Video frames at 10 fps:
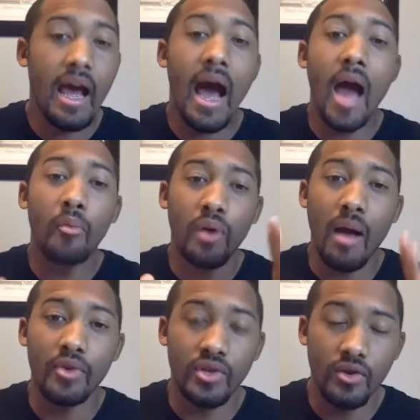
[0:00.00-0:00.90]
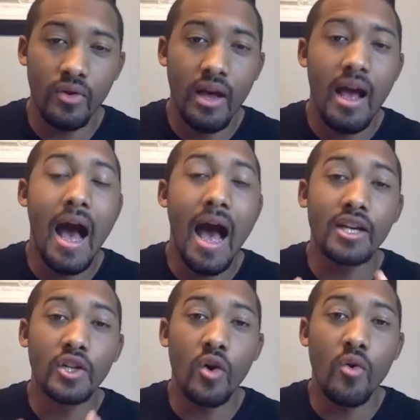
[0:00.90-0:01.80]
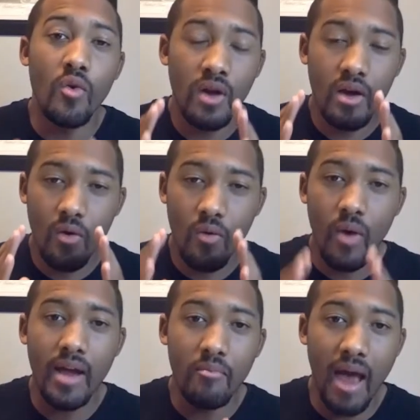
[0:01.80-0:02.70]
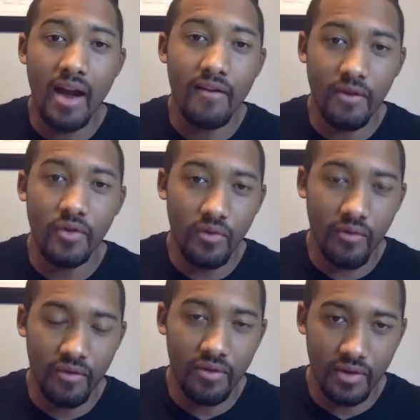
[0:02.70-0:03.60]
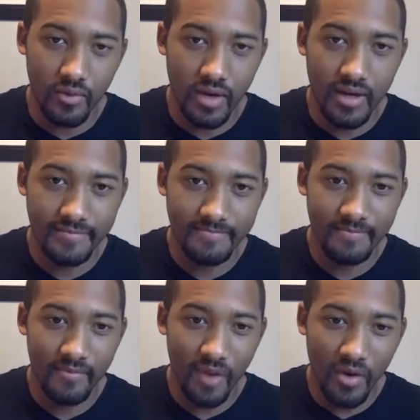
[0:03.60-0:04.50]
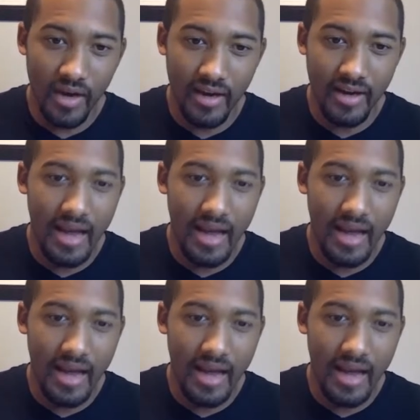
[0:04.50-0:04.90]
I promise you, I know white MAGA folks who feel this way, okay?